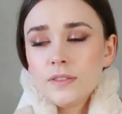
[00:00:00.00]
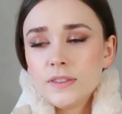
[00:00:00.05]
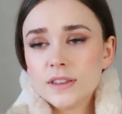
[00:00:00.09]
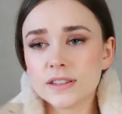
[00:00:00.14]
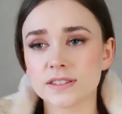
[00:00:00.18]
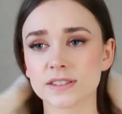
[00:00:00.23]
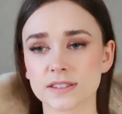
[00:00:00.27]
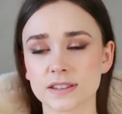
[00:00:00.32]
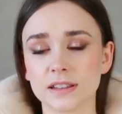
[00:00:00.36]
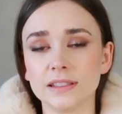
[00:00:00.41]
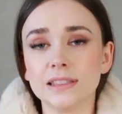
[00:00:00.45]

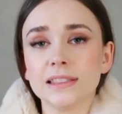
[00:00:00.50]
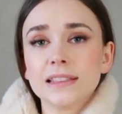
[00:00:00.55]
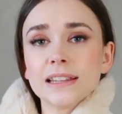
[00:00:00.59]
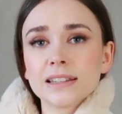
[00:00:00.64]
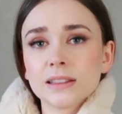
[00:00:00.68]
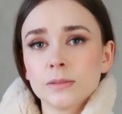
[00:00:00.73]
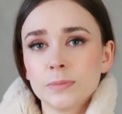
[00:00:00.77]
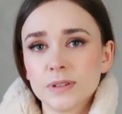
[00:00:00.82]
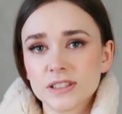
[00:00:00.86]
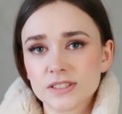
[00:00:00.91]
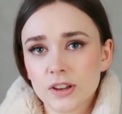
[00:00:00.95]
This is a
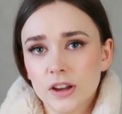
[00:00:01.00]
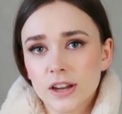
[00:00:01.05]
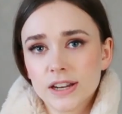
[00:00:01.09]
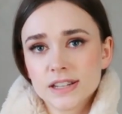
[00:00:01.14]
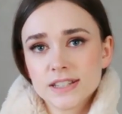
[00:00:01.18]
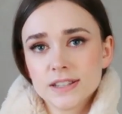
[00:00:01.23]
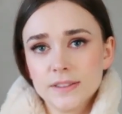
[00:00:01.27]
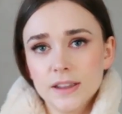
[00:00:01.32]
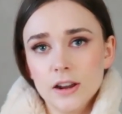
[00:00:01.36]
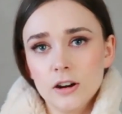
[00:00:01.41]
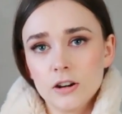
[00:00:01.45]
little bit
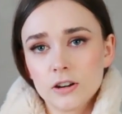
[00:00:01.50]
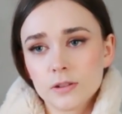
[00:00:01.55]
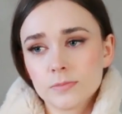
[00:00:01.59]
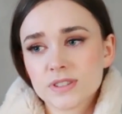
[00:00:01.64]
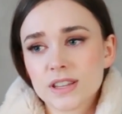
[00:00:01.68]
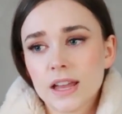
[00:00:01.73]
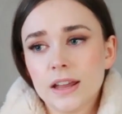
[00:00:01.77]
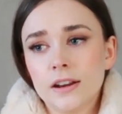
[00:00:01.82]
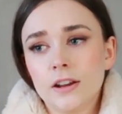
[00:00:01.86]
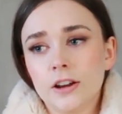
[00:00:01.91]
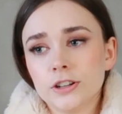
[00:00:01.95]
tight in the
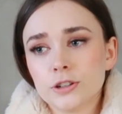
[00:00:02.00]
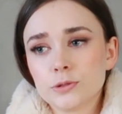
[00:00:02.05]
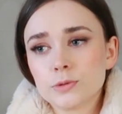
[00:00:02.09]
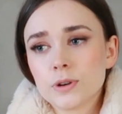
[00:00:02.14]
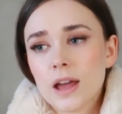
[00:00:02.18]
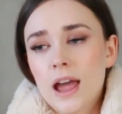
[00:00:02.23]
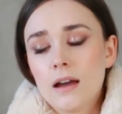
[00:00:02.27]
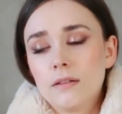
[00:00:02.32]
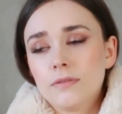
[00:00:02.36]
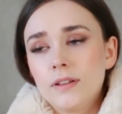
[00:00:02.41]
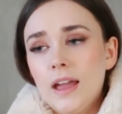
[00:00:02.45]
arms, and I don't
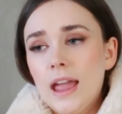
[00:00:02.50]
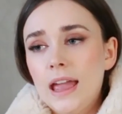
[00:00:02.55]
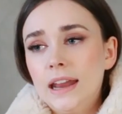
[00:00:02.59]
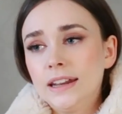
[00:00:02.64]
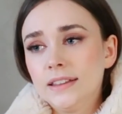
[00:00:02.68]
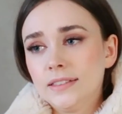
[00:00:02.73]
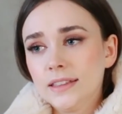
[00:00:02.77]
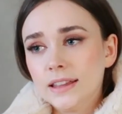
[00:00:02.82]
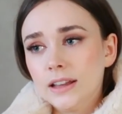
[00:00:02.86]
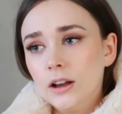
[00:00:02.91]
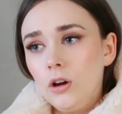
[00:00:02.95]
have
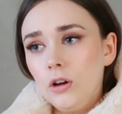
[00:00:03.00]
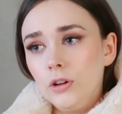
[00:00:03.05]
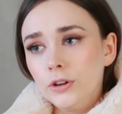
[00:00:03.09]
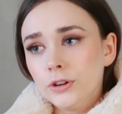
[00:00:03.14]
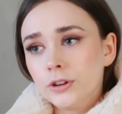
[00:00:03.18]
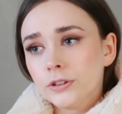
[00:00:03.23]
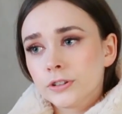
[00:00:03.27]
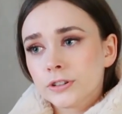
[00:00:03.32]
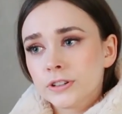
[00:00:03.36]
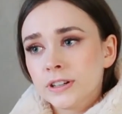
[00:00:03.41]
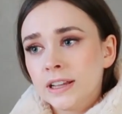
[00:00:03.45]
anything on
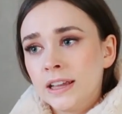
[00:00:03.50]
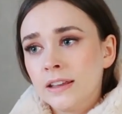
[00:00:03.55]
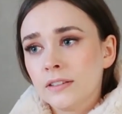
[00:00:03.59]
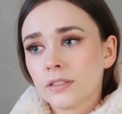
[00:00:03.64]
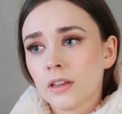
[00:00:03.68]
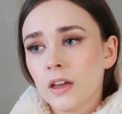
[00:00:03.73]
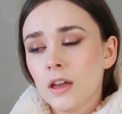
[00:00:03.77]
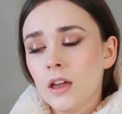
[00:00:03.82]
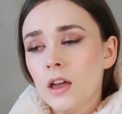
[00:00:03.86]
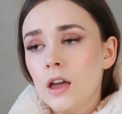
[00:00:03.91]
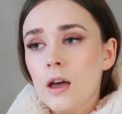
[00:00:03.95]
underneath.